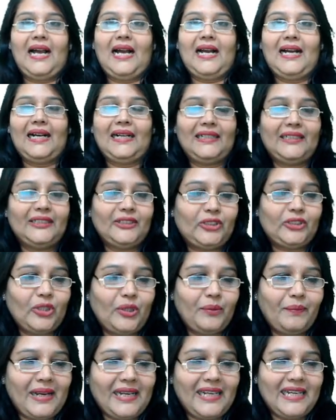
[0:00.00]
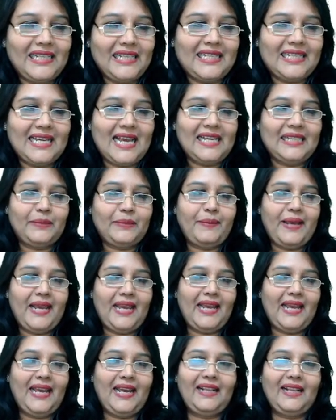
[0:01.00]
Uh, so Manish says B,
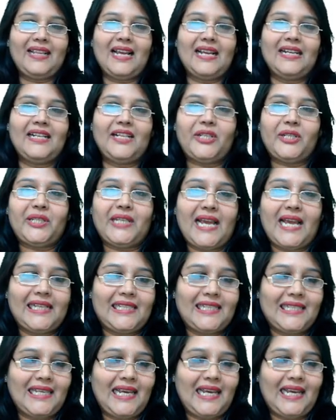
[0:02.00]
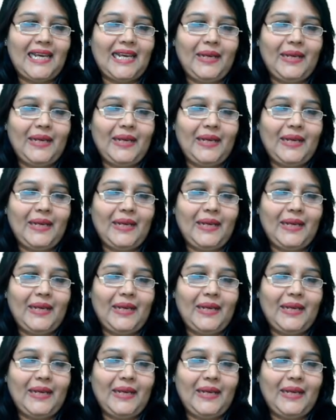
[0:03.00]
Tanish says C.